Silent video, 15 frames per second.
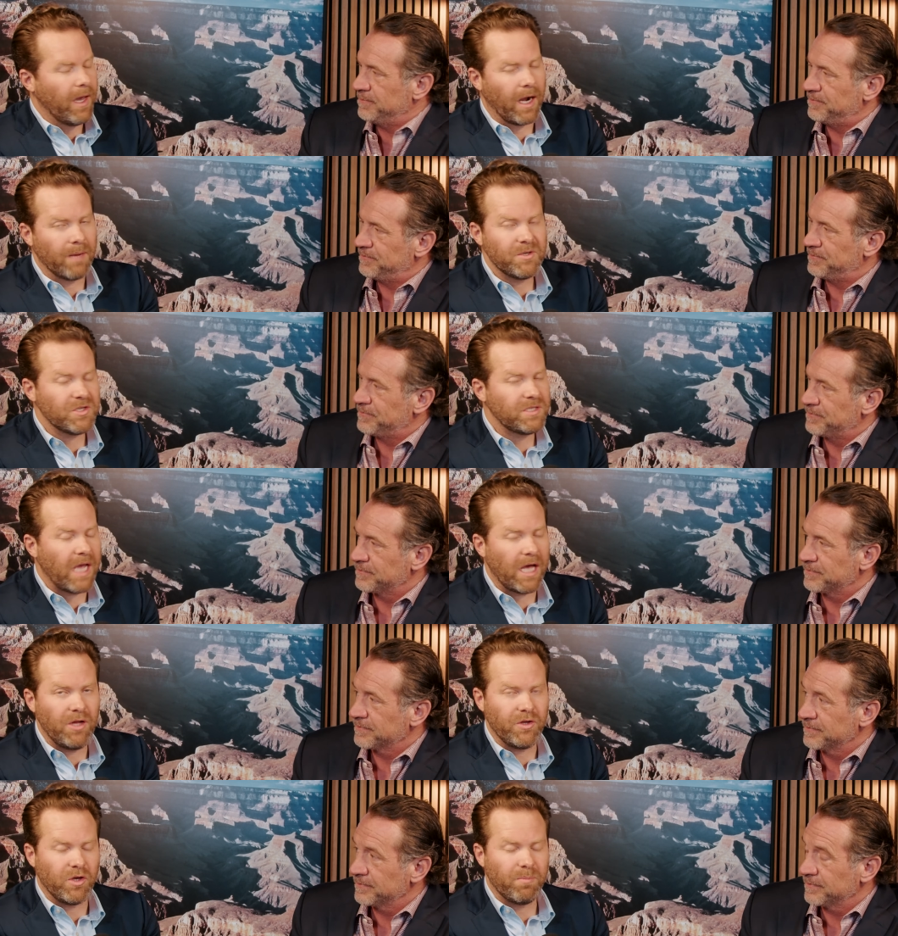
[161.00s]
Speaker 1: I'm just
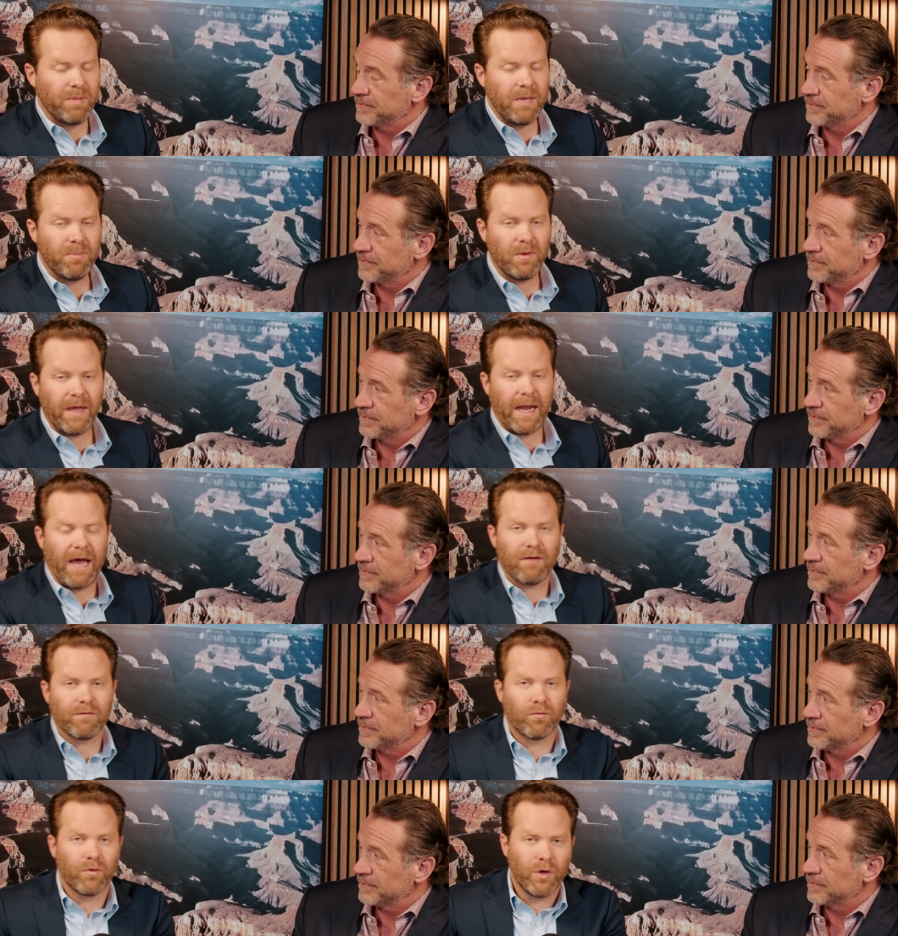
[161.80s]
telling you, people that
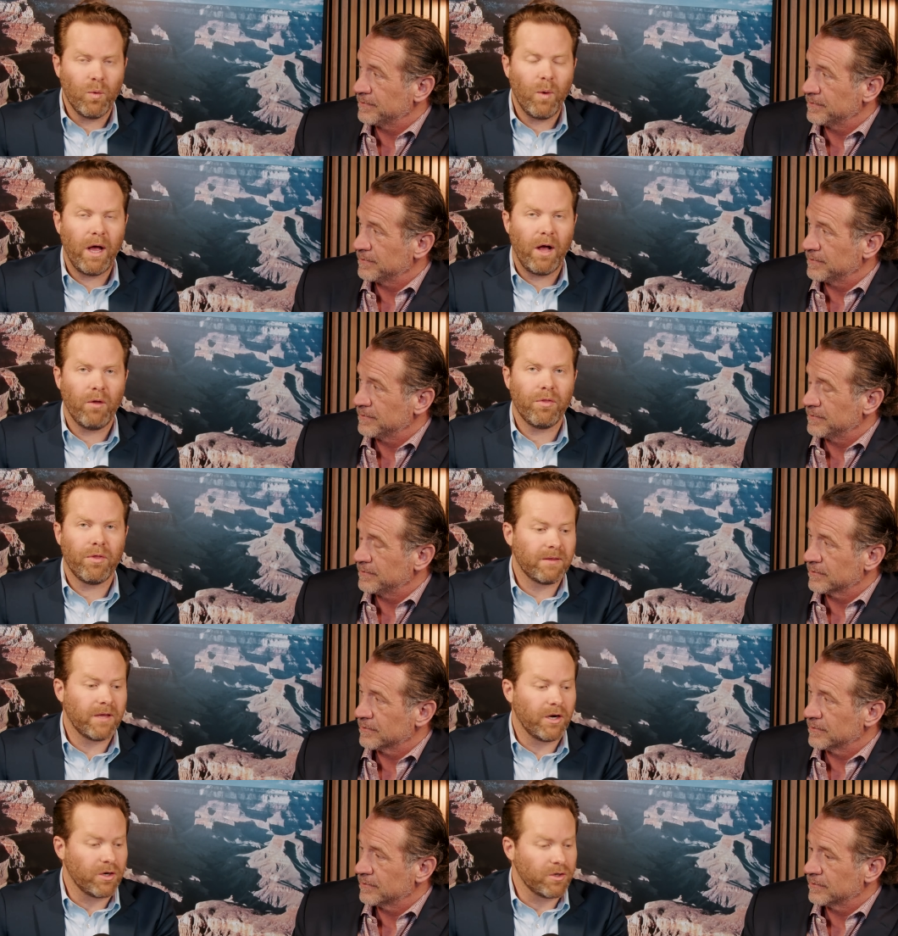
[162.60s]
have real wealth,
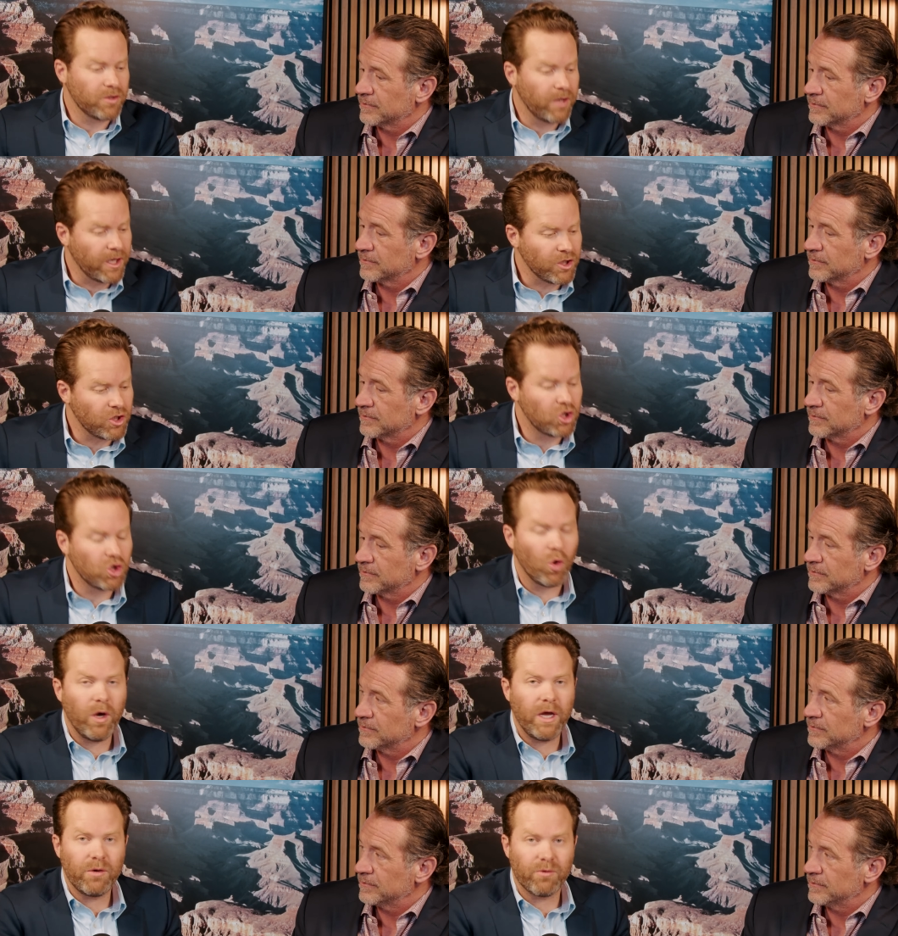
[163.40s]
that are
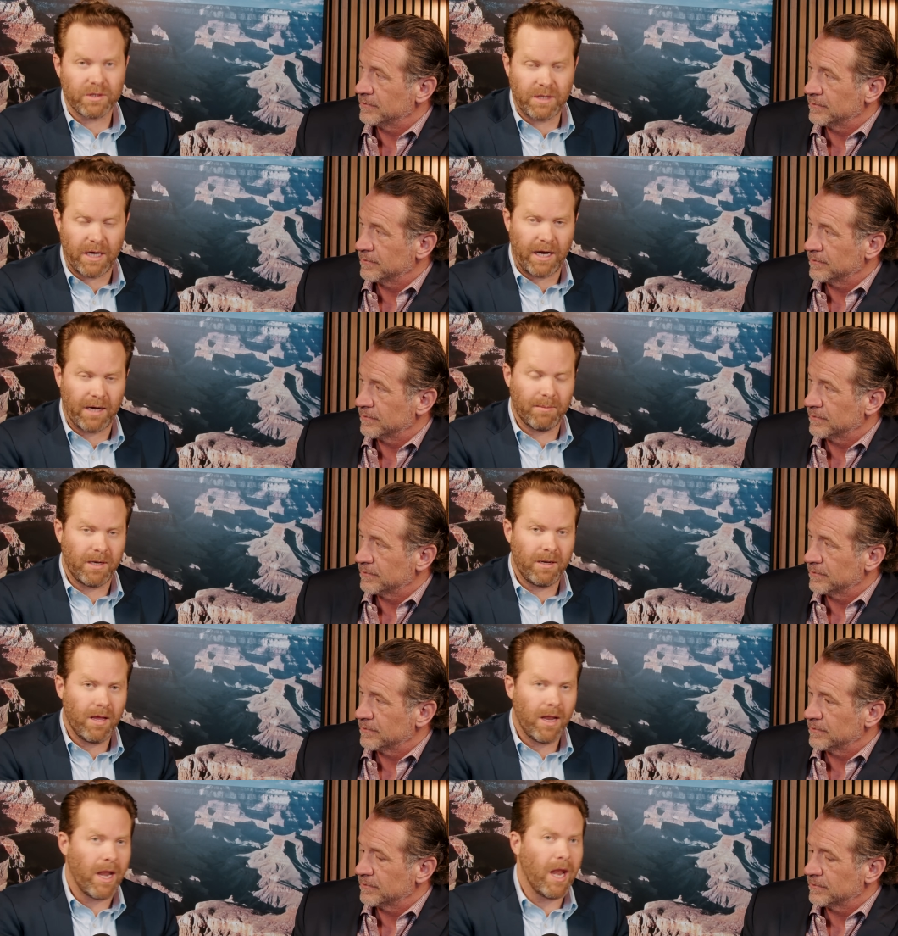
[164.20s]
enjoying retirement,
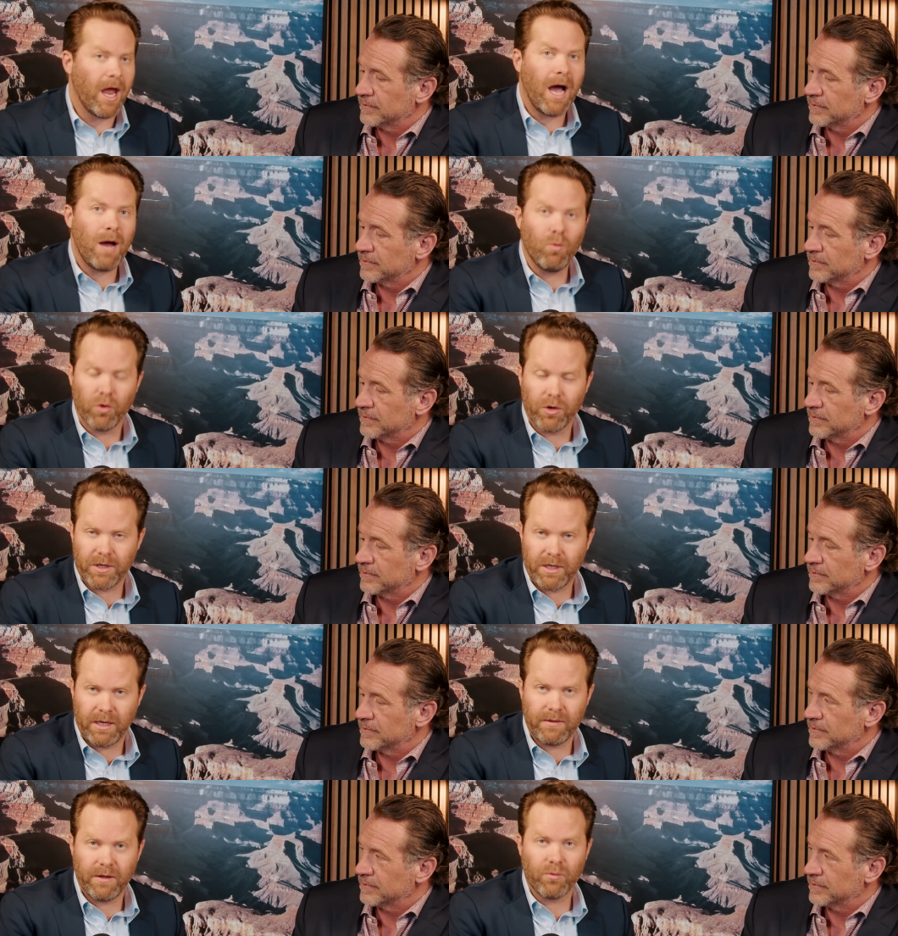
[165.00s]
not
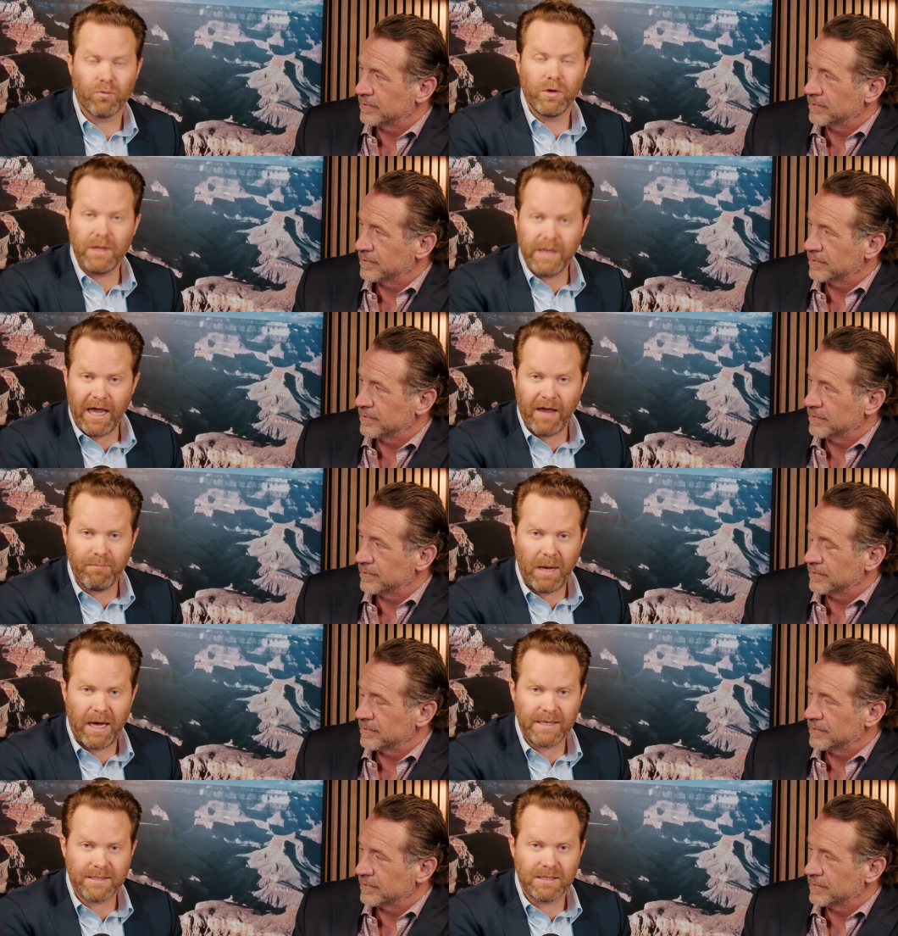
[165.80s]
working, that really have
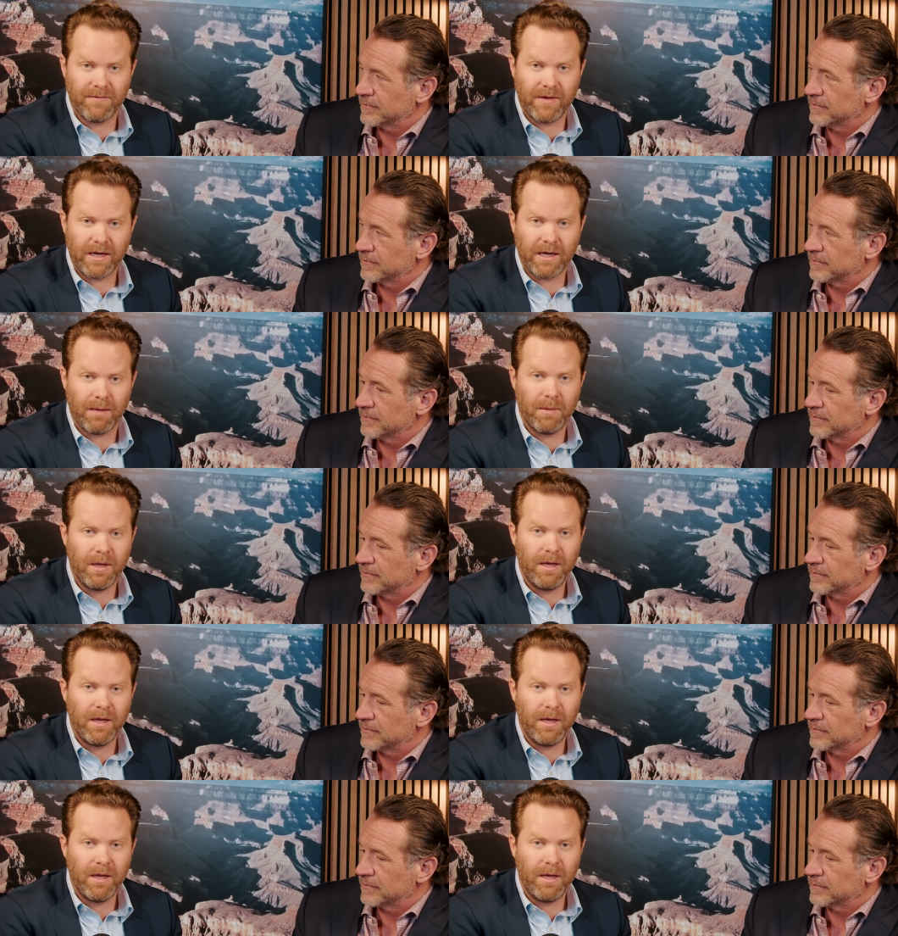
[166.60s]
passive income,